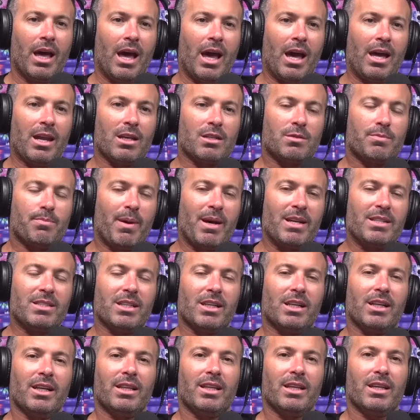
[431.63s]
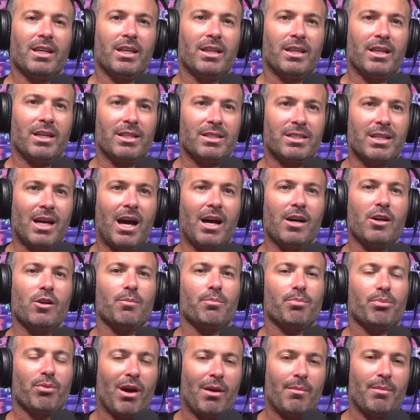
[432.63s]
and it's basically the the entire
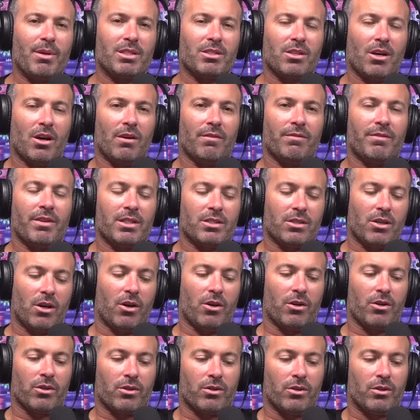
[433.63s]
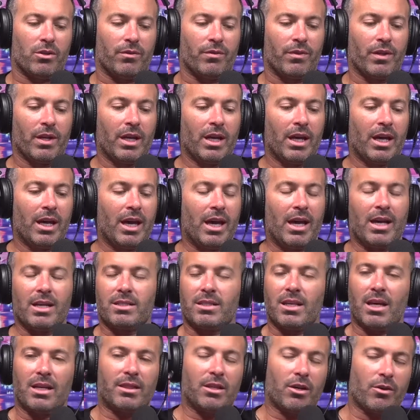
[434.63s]
premise of this article
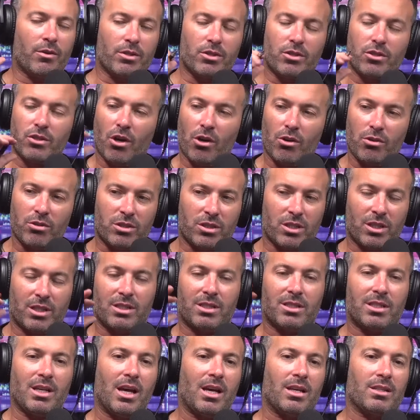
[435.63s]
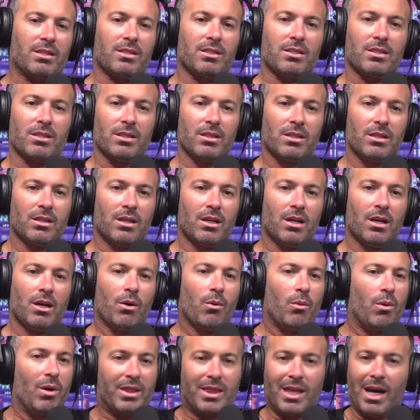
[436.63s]
is that there is no success
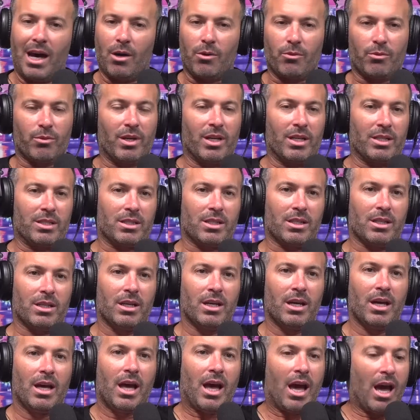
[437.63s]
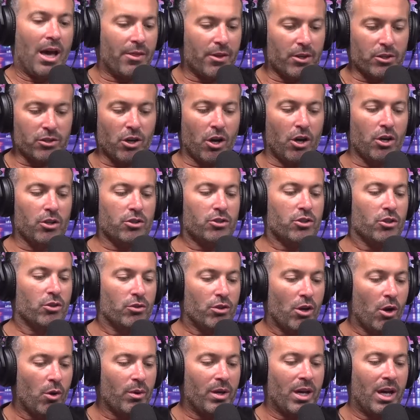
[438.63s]
without risk. And there's also
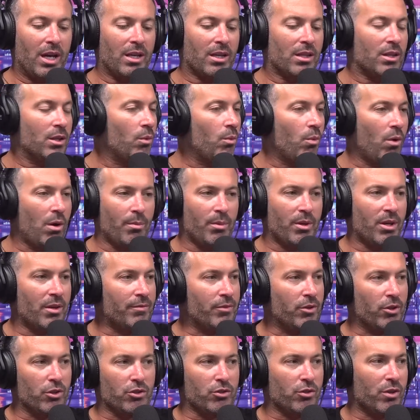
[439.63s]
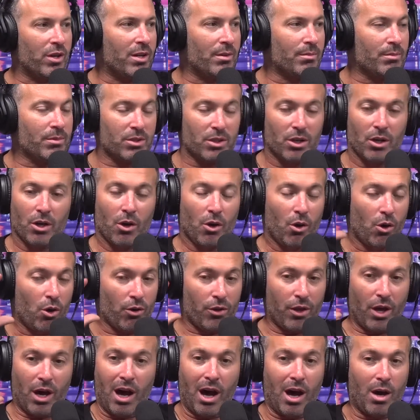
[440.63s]
no getting the woman of your dreams or
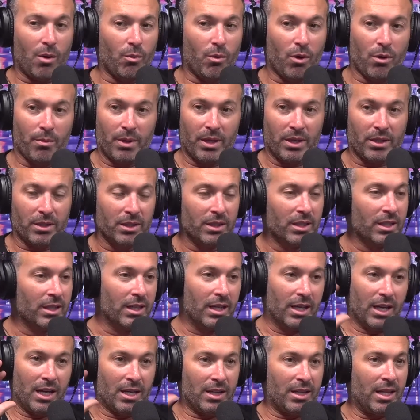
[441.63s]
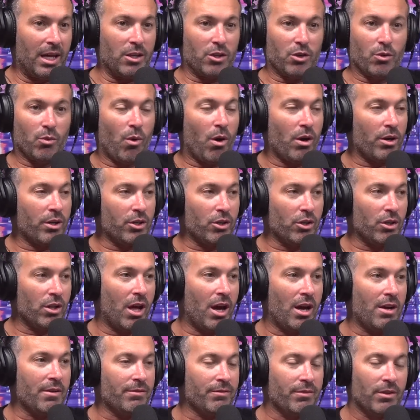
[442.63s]
the hot woman in that you want in your
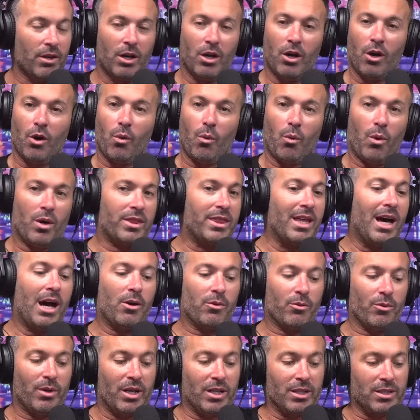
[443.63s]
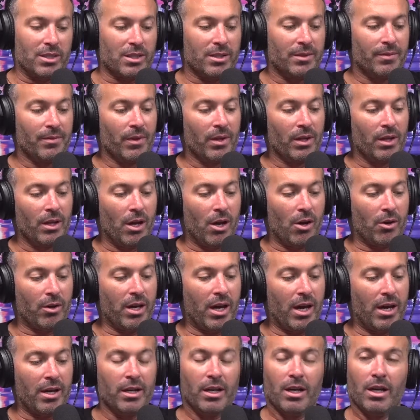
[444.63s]
life without risk.
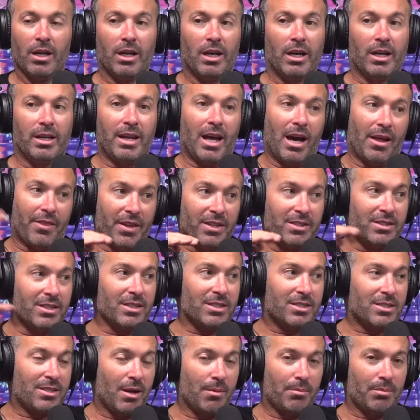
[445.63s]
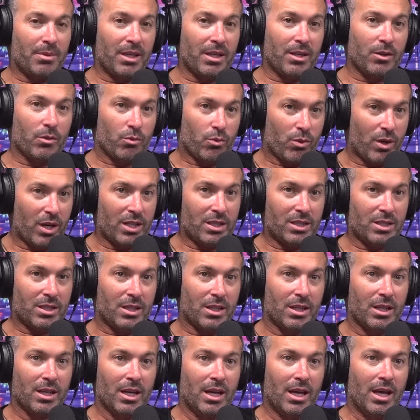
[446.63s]
Okay? Now this is something
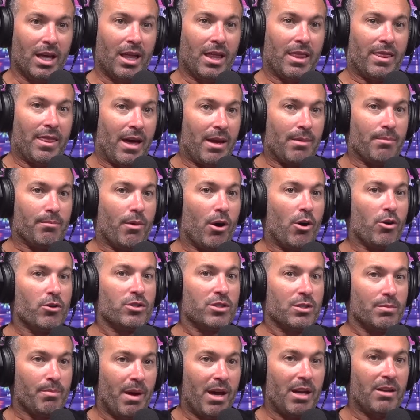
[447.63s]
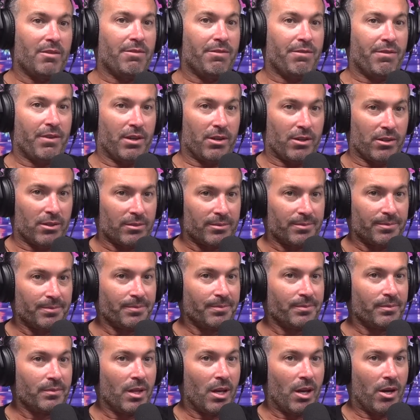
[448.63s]
risk that most men fear.
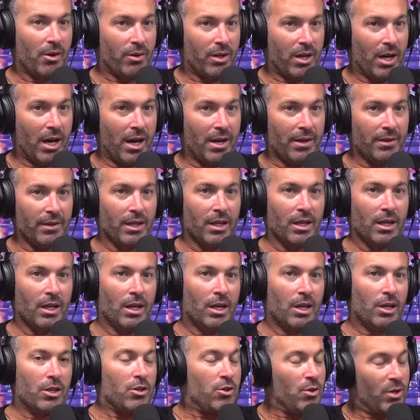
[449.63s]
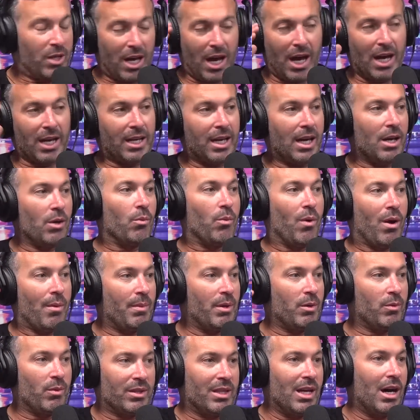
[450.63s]
Mm-hmm. Okay? You can't get
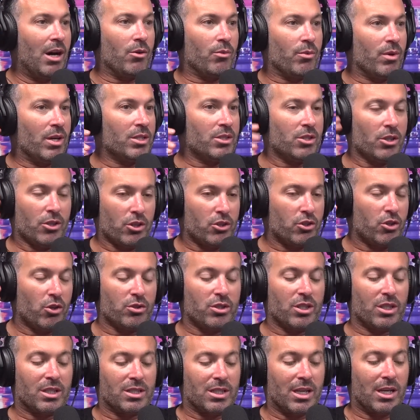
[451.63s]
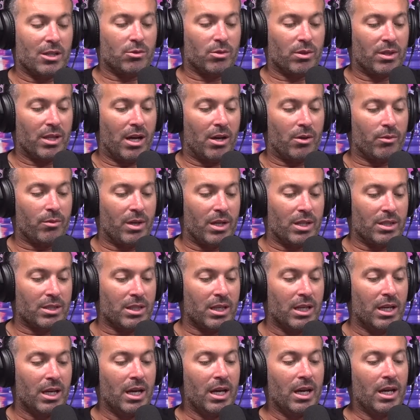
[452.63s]
women without risk, or there's no success without
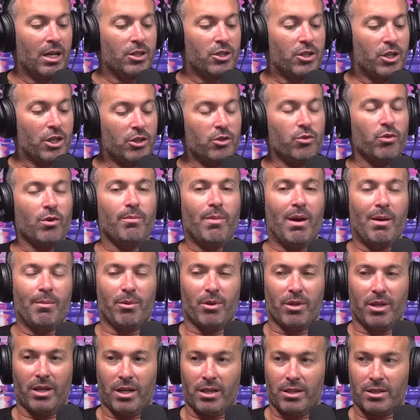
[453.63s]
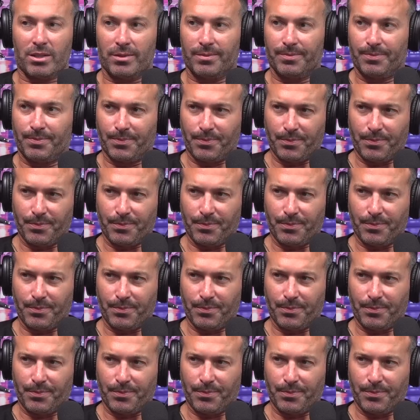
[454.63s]
risk. Just remember this.